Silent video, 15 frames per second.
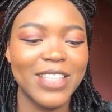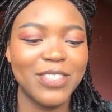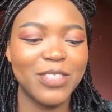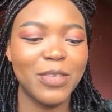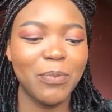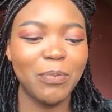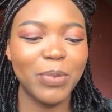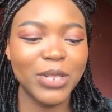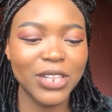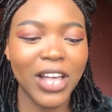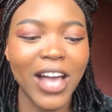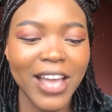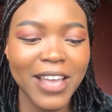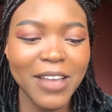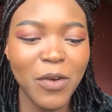the
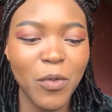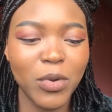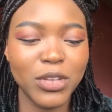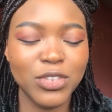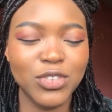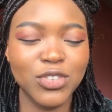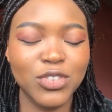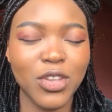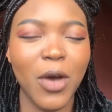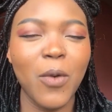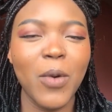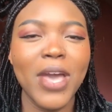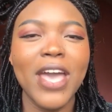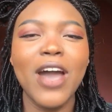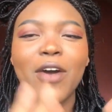plot was
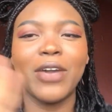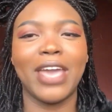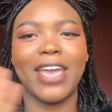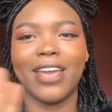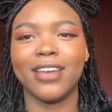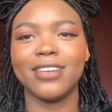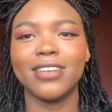so... Okay,